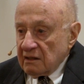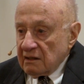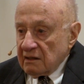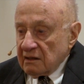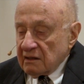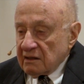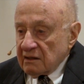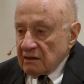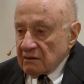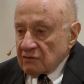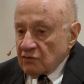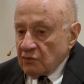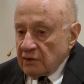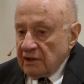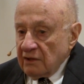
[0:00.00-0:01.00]
until
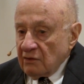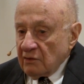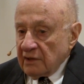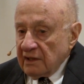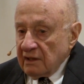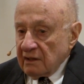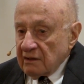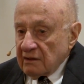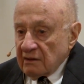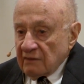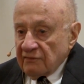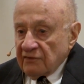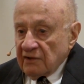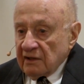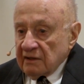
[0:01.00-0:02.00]
2008, the
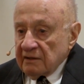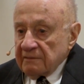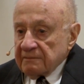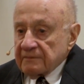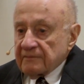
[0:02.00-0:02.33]
flood.